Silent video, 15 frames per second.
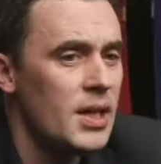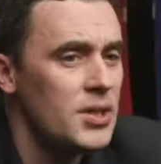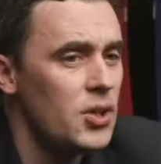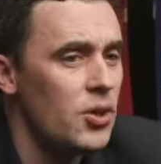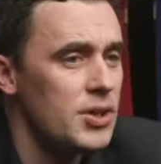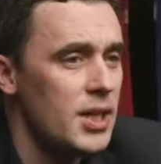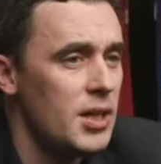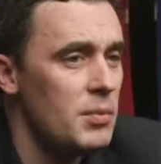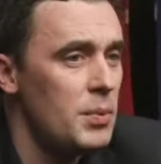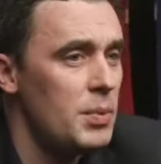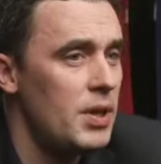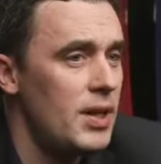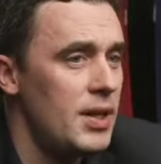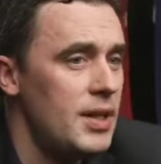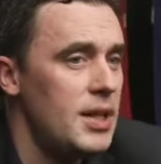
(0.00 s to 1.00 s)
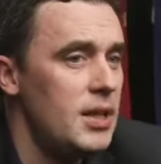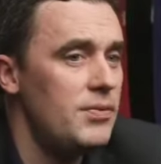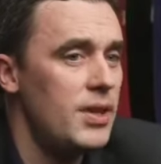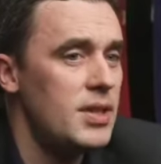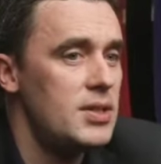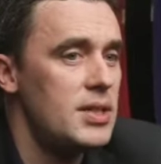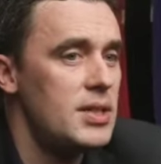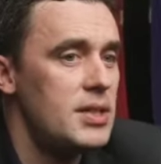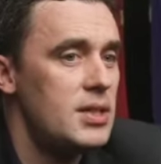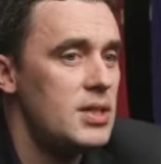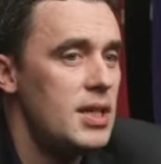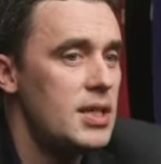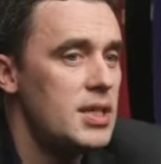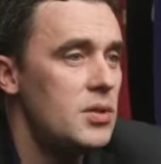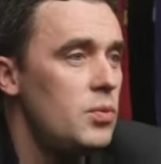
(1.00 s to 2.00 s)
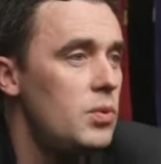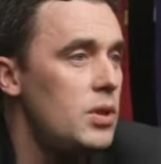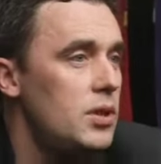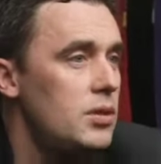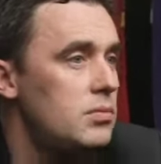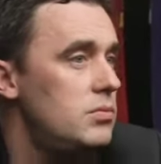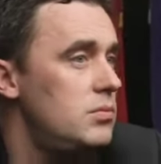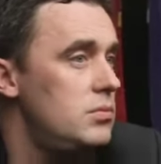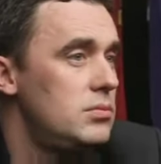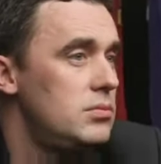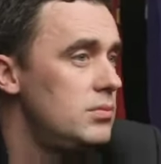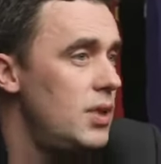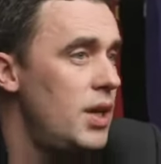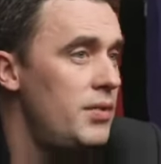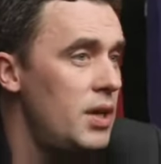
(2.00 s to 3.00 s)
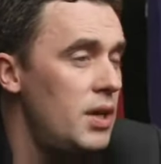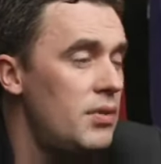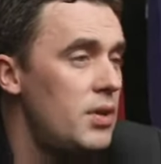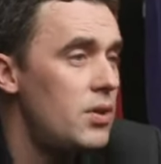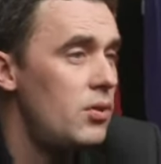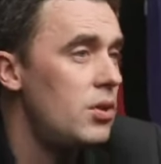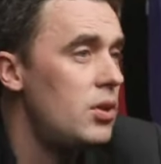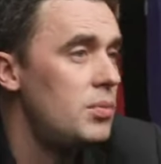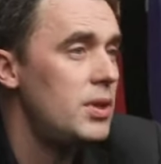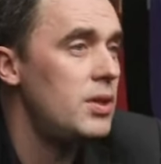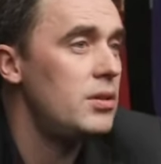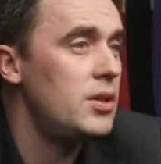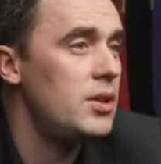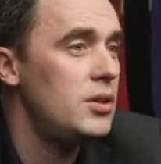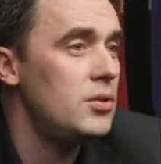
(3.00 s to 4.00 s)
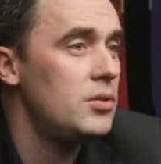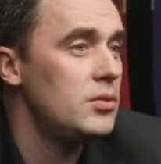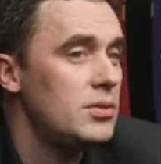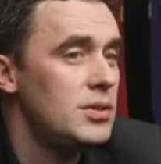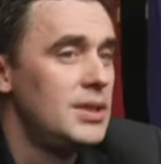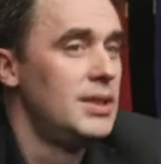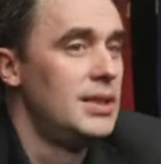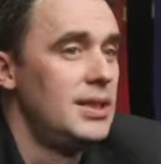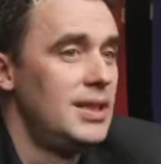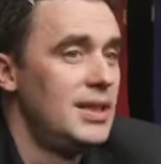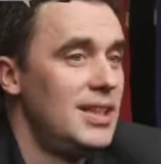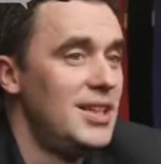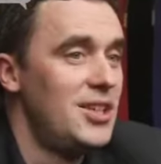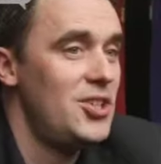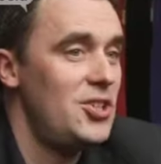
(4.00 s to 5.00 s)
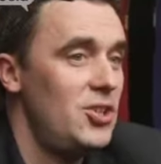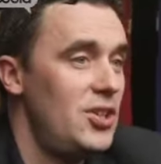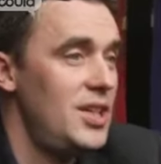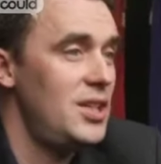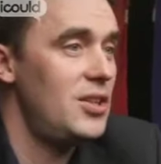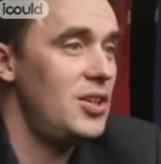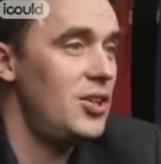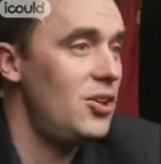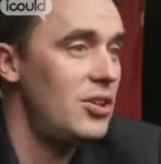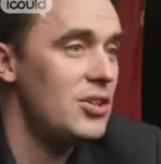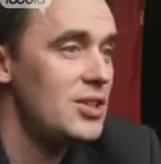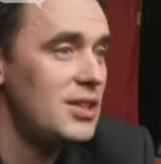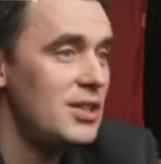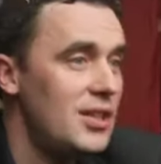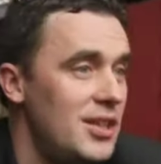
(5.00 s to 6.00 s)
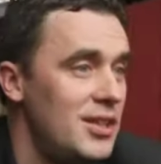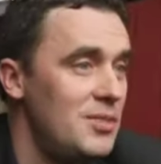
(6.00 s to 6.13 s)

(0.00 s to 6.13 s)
I talked to him about it, and he eventually suggested, well, look, have you ever thought about, you know, studying theology?